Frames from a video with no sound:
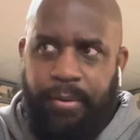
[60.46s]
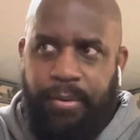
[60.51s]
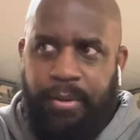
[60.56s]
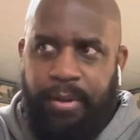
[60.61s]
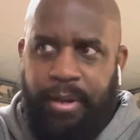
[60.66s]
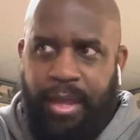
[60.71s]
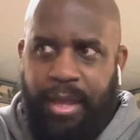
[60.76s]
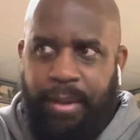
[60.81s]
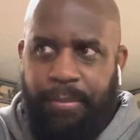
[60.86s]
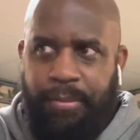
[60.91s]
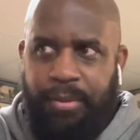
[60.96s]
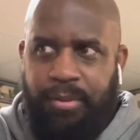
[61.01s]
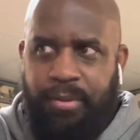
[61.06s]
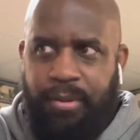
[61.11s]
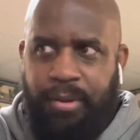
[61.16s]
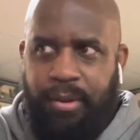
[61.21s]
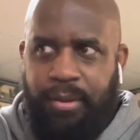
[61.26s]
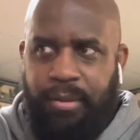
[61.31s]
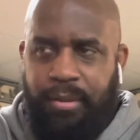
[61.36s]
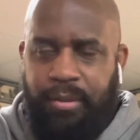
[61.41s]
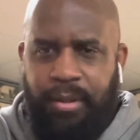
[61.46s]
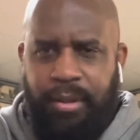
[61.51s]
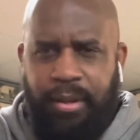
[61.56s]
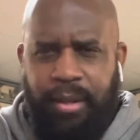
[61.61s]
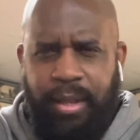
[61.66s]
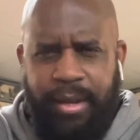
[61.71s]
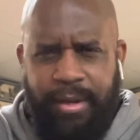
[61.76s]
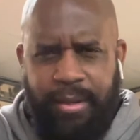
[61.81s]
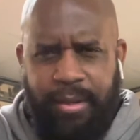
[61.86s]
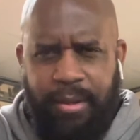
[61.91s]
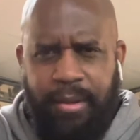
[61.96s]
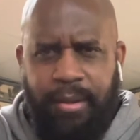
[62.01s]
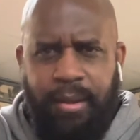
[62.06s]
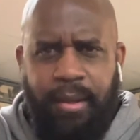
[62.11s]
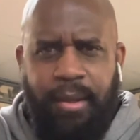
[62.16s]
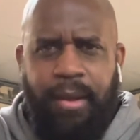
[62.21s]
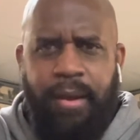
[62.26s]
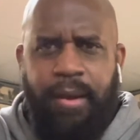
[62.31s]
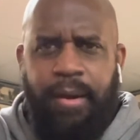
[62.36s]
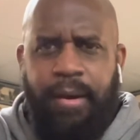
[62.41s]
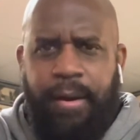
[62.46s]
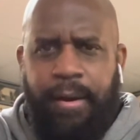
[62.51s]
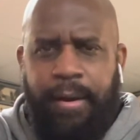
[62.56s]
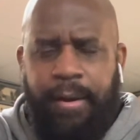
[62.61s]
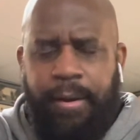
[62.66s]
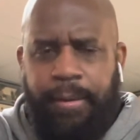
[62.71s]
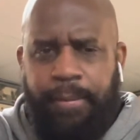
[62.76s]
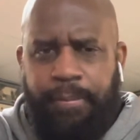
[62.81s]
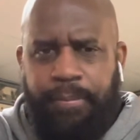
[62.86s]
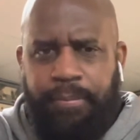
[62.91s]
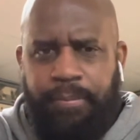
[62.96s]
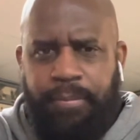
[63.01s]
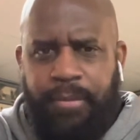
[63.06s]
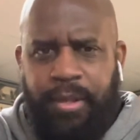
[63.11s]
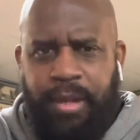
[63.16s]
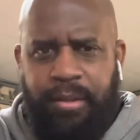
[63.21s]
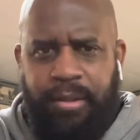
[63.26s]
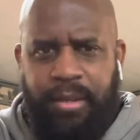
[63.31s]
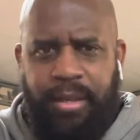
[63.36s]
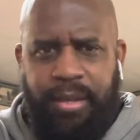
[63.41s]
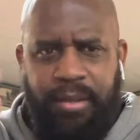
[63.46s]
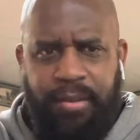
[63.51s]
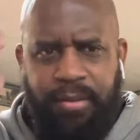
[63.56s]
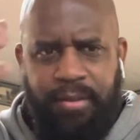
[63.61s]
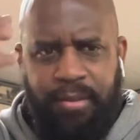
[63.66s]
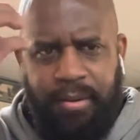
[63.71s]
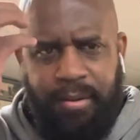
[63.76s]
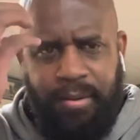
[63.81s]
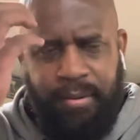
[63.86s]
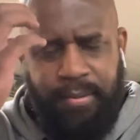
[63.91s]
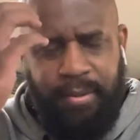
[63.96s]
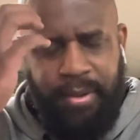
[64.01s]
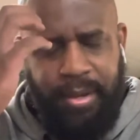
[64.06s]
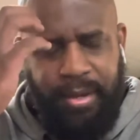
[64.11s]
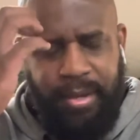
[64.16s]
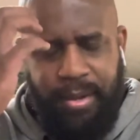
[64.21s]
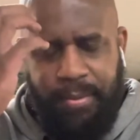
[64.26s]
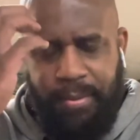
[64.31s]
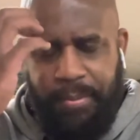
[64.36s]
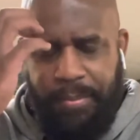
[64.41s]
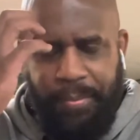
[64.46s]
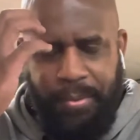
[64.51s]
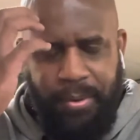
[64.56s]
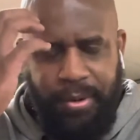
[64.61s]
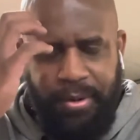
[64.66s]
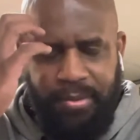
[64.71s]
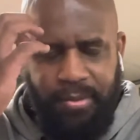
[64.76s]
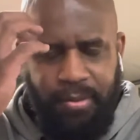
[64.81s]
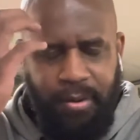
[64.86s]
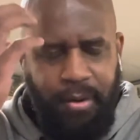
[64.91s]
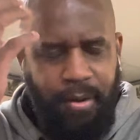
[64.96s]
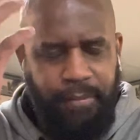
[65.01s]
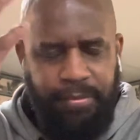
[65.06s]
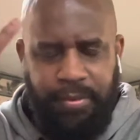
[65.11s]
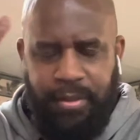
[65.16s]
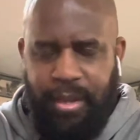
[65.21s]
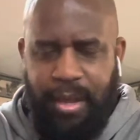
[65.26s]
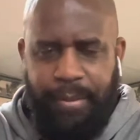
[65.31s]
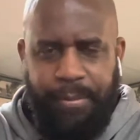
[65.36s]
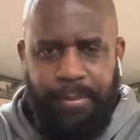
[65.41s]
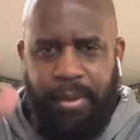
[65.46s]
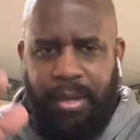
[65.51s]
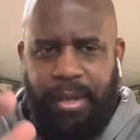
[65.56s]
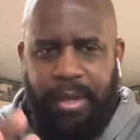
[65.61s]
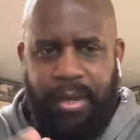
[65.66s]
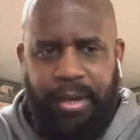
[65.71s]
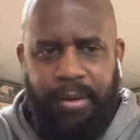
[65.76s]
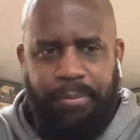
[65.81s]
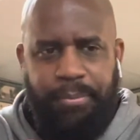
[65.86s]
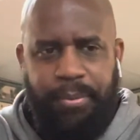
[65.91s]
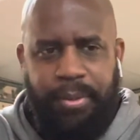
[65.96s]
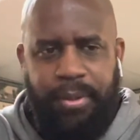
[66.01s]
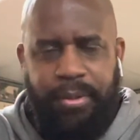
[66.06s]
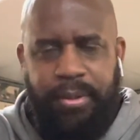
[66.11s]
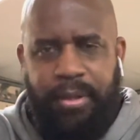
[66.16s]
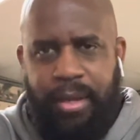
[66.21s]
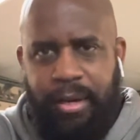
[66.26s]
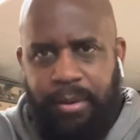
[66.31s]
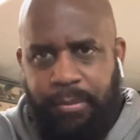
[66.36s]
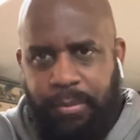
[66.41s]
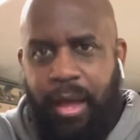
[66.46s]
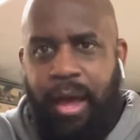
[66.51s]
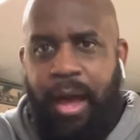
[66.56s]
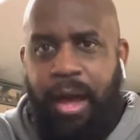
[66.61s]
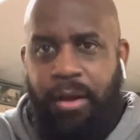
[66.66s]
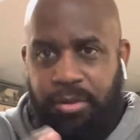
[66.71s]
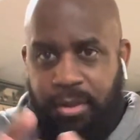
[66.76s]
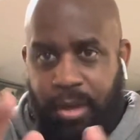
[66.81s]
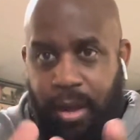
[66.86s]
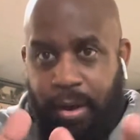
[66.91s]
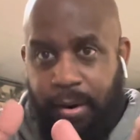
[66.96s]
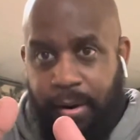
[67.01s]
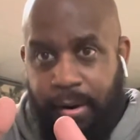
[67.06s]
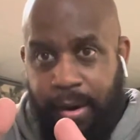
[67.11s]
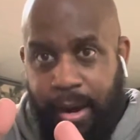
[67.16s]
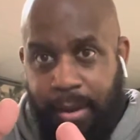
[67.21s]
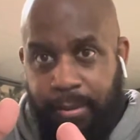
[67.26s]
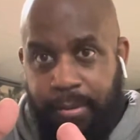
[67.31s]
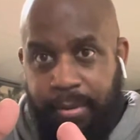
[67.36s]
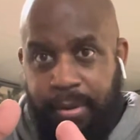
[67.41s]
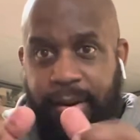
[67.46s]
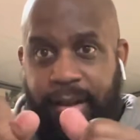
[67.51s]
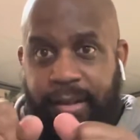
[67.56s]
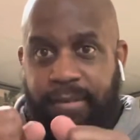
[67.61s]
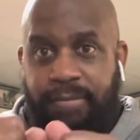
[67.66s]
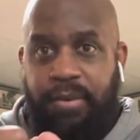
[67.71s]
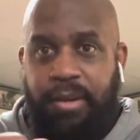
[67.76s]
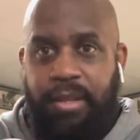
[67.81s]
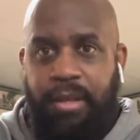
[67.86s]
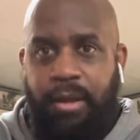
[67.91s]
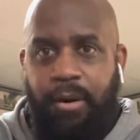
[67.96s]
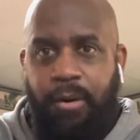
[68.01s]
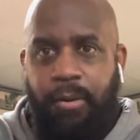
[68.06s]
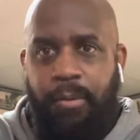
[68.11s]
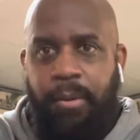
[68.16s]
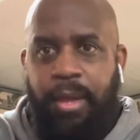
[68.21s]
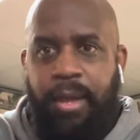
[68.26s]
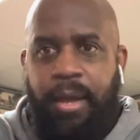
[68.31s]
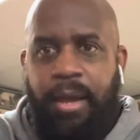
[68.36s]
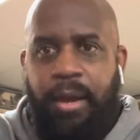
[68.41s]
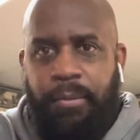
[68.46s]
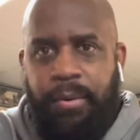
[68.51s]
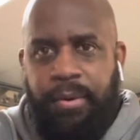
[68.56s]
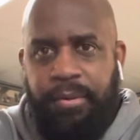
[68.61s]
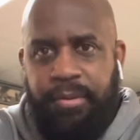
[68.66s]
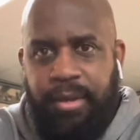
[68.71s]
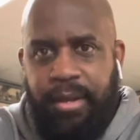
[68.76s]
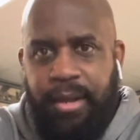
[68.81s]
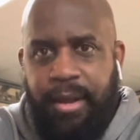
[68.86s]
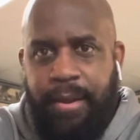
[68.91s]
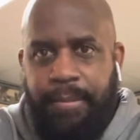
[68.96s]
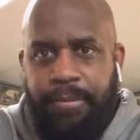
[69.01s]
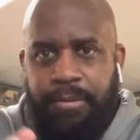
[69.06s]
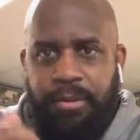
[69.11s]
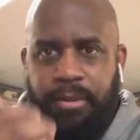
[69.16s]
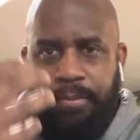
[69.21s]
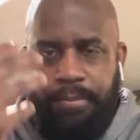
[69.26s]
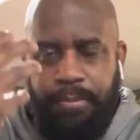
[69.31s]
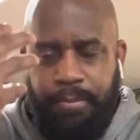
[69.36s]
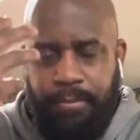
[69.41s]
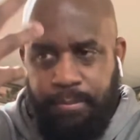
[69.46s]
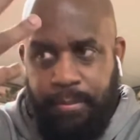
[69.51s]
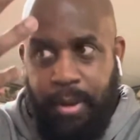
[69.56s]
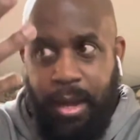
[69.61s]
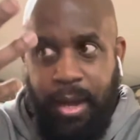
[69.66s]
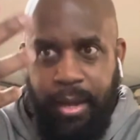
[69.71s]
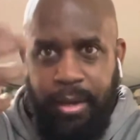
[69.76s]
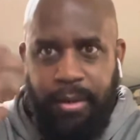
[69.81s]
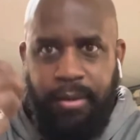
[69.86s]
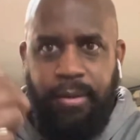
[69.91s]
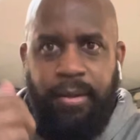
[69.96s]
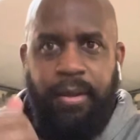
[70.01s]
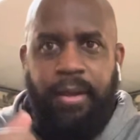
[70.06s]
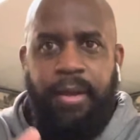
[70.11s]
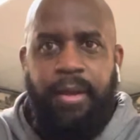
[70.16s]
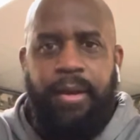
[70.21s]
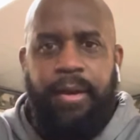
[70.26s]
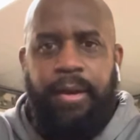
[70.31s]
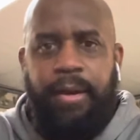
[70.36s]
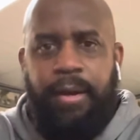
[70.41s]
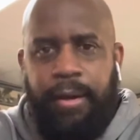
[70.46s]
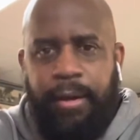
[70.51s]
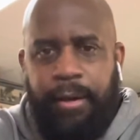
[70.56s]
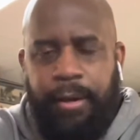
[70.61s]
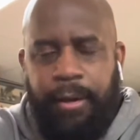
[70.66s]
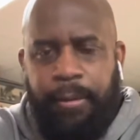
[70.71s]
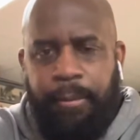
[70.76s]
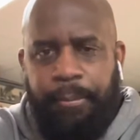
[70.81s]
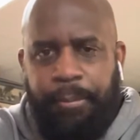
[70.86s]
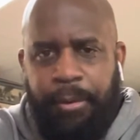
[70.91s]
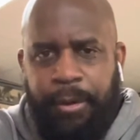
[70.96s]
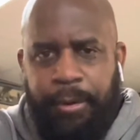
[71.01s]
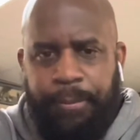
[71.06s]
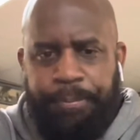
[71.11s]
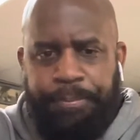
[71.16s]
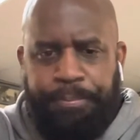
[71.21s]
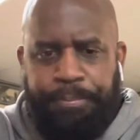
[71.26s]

the name. It's a lady. I think it's I can't remember. It's off the top of my head. But anyway, I'll shout her out in the next video once it comes to mind. But